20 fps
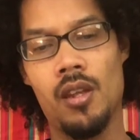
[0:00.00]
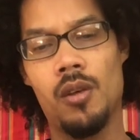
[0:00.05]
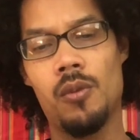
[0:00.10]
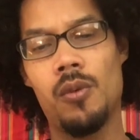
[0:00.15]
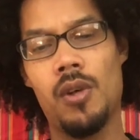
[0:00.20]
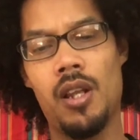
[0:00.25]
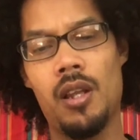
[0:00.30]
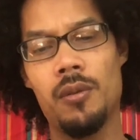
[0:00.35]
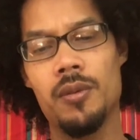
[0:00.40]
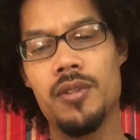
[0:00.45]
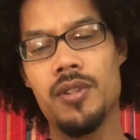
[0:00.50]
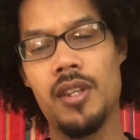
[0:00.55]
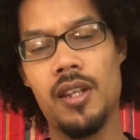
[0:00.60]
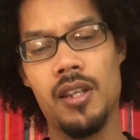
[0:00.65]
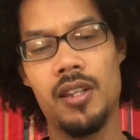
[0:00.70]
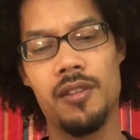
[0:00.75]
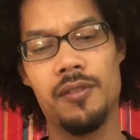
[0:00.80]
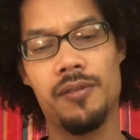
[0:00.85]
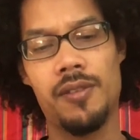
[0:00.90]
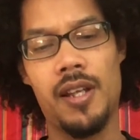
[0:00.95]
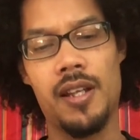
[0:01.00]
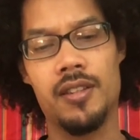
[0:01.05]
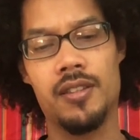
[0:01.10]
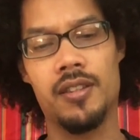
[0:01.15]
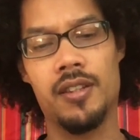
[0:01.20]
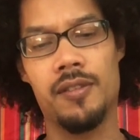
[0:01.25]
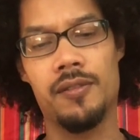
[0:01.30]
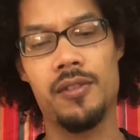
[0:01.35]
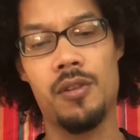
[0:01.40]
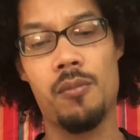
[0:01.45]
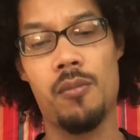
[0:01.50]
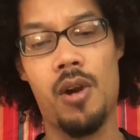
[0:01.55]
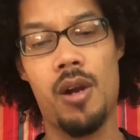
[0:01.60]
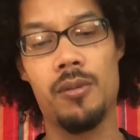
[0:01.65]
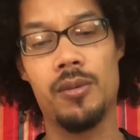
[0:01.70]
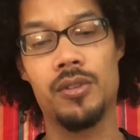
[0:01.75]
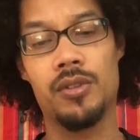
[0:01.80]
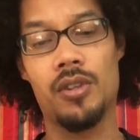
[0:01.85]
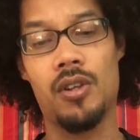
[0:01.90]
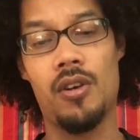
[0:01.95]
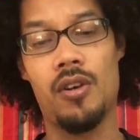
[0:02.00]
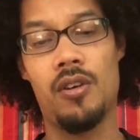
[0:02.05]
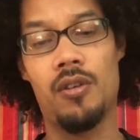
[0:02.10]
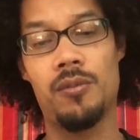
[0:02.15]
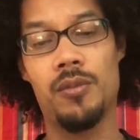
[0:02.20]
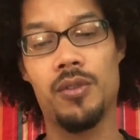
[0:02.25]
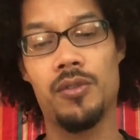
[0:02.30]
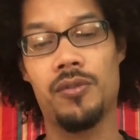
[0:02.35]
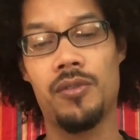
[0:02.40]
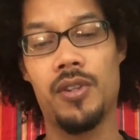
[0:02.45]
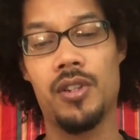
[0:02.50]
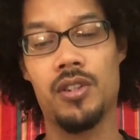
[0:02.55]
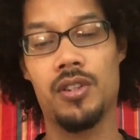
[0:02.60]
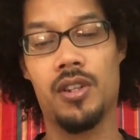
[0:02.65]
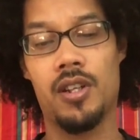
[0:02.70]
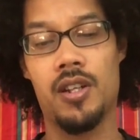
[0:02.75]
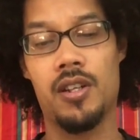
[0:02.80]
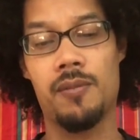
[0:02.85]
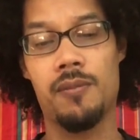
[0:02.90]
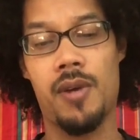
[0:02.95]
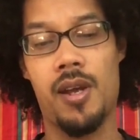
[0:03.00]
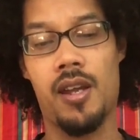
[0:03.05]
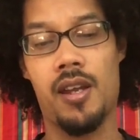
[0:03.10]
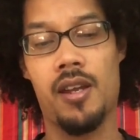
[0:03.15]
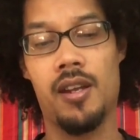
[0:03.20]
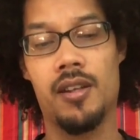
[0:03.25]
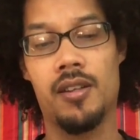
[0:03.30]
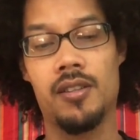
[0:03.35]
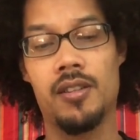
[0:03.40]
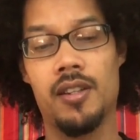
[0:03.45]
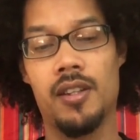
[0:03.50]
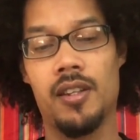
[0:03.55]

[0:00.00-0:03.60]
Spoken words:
While I was thinking of flat stuff, the barber's almost finished cutting my hair.